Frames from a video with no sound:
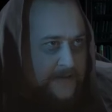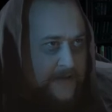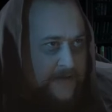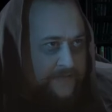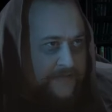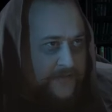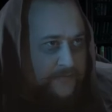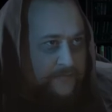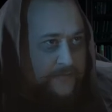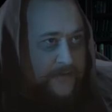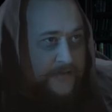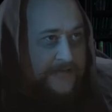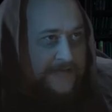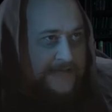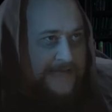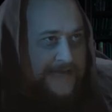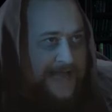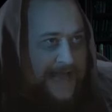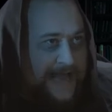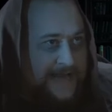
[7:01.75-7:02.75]
of the
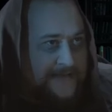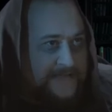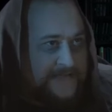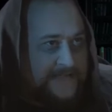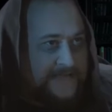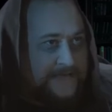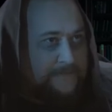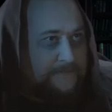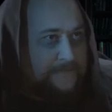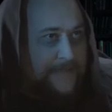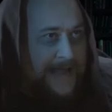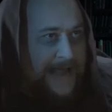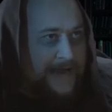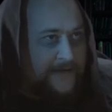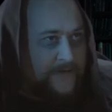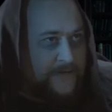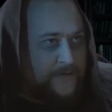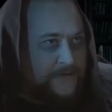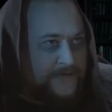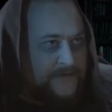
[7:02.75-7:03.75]
ruggedly handsome
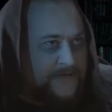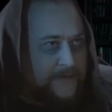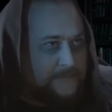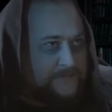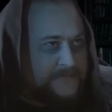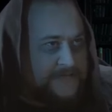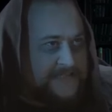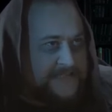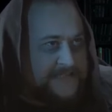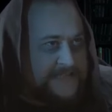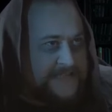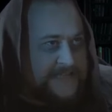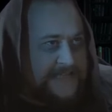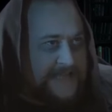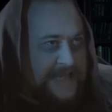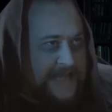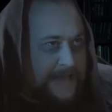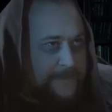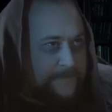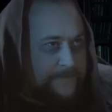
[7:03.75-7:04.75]
man who had come to
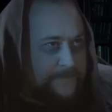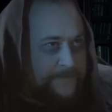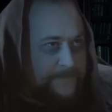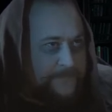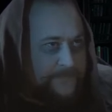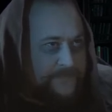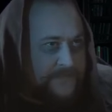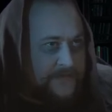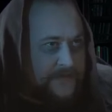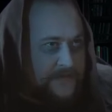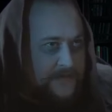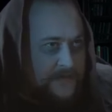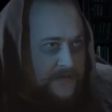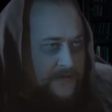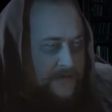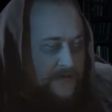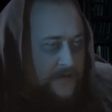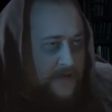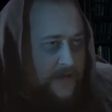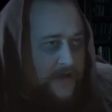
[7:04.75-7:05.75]
see him.
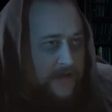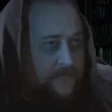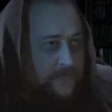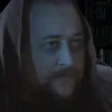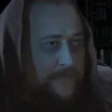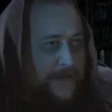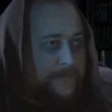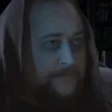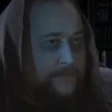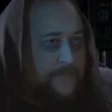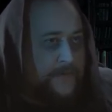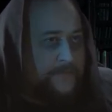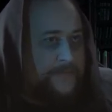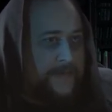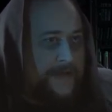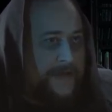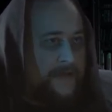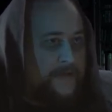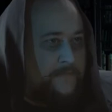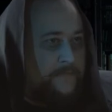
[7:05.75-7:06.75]
I remember
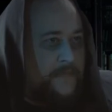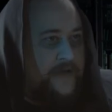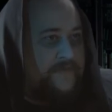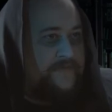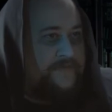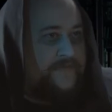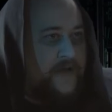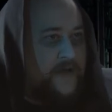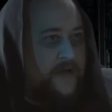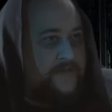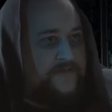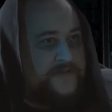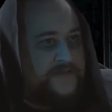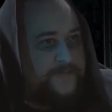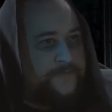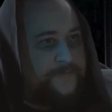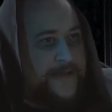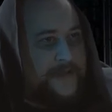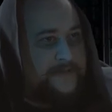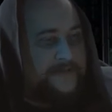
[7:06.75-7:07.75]
being at my father's
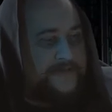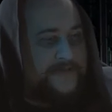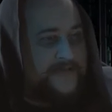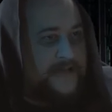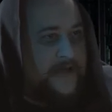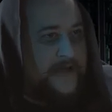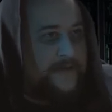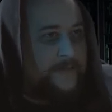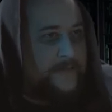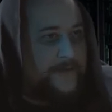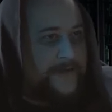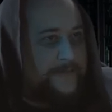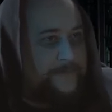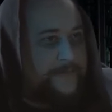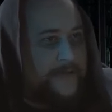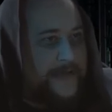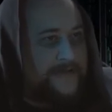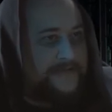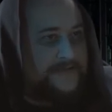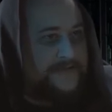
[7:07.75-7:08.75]
bedside when he
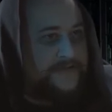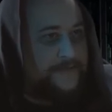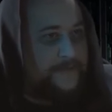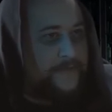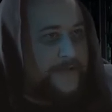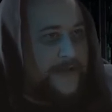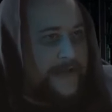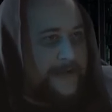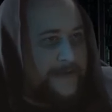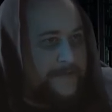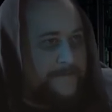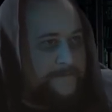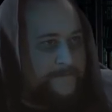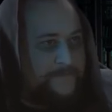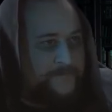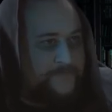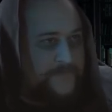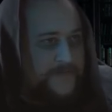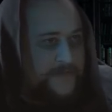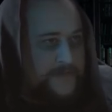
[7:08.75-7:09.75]
passed away.
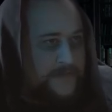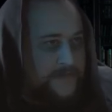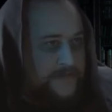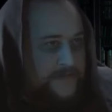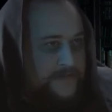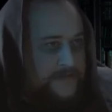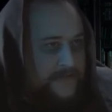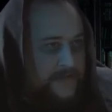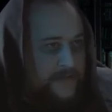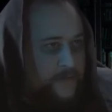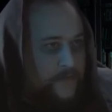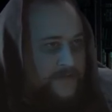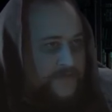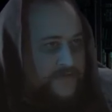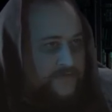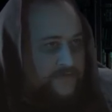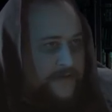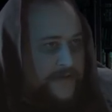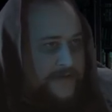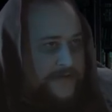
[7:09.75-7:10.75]
He
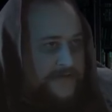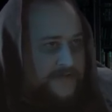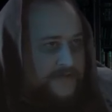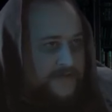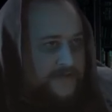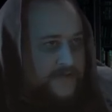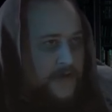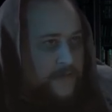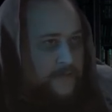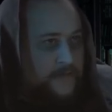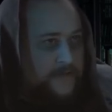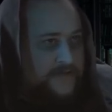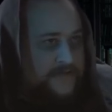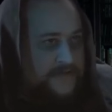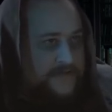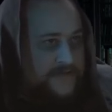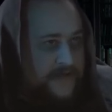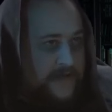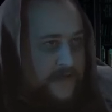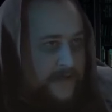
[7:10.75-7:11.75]
wasn't ready to go at the
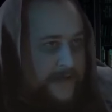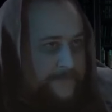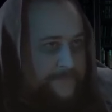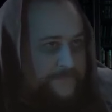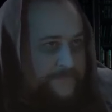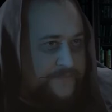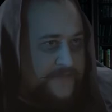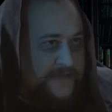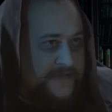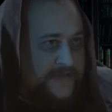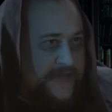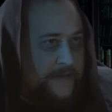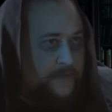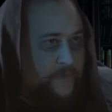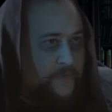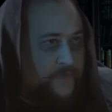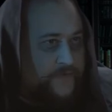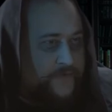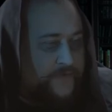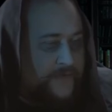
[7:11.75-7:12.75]
time, kept
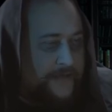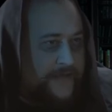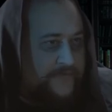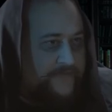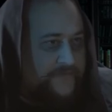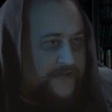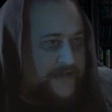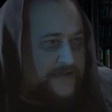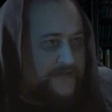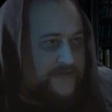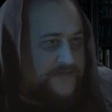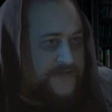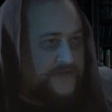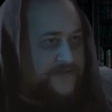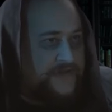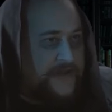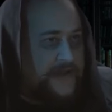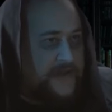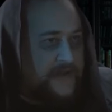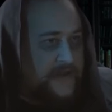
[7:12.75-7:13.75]
wondering if he had
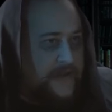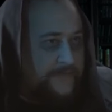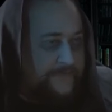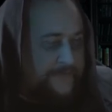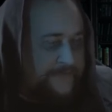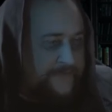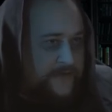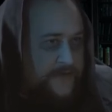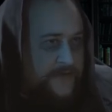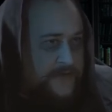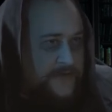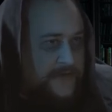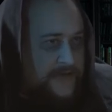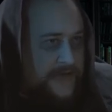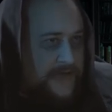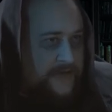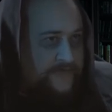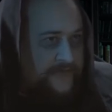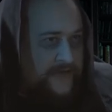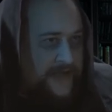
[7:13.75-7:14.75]
done enough,
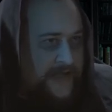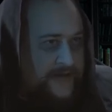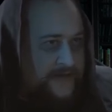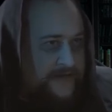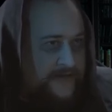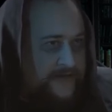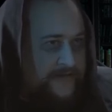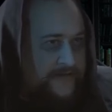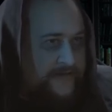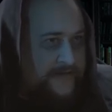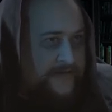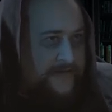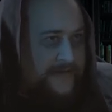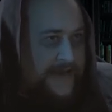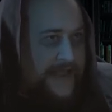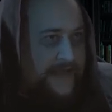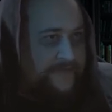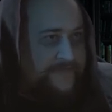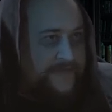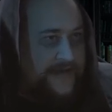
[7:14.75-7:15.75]
if he had
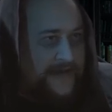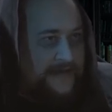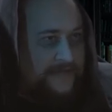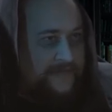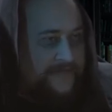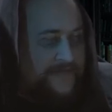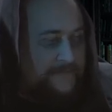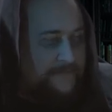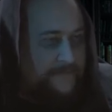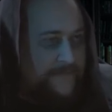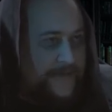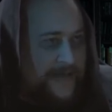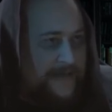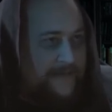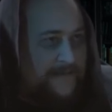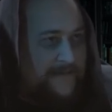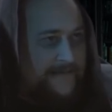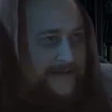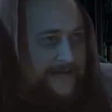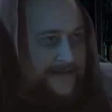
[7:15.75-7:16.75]
left anything
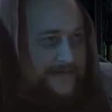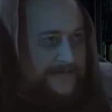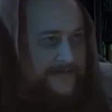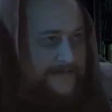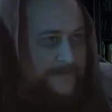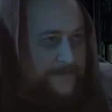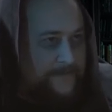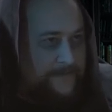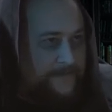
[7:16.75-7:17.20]
behind.